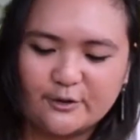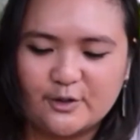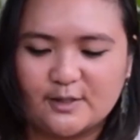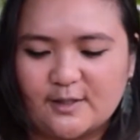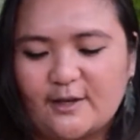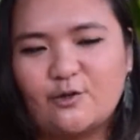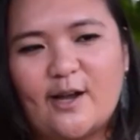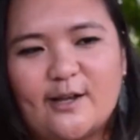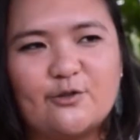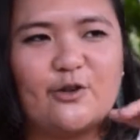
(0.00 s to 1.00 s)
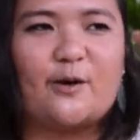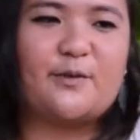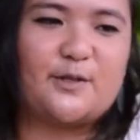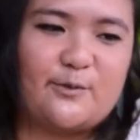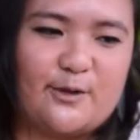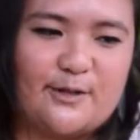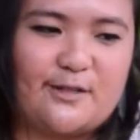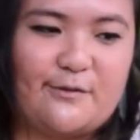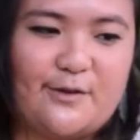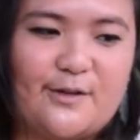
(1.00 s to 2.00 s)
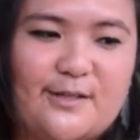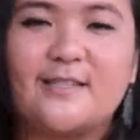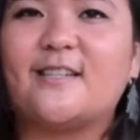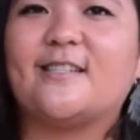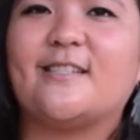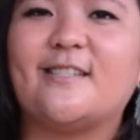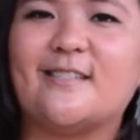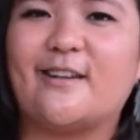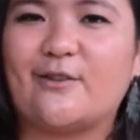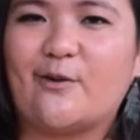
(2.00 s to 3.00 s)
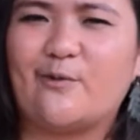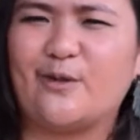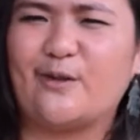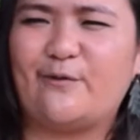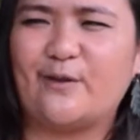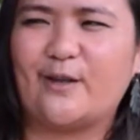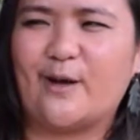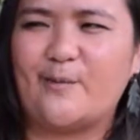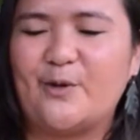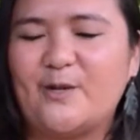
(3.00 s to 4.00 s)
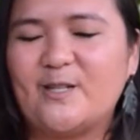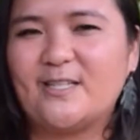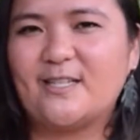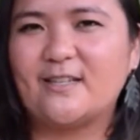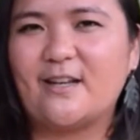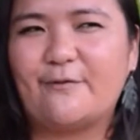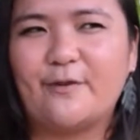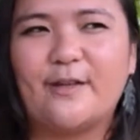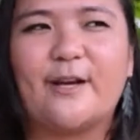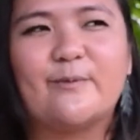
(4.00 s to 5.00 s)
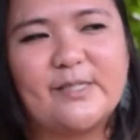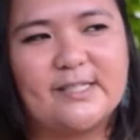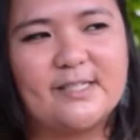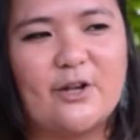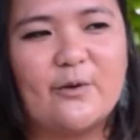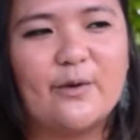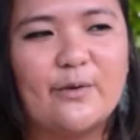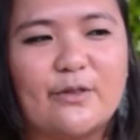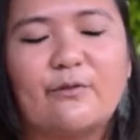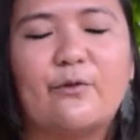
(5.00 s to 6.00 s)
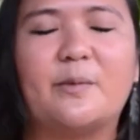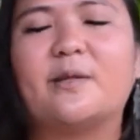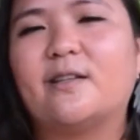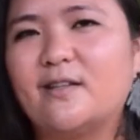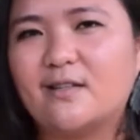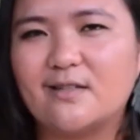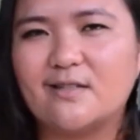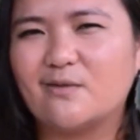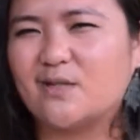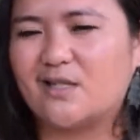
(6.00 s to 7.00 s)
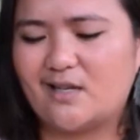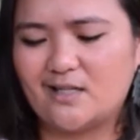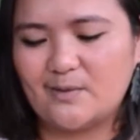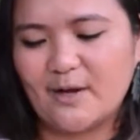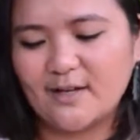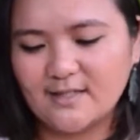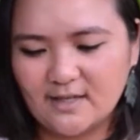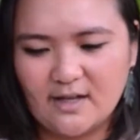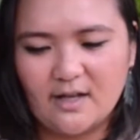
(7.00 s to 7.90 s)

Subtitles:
I'll just like drag and drop this word to fill in this sentence, and I don't really feel like I'm learning it. I feel like I'm just knowing what the formula is and what they expect.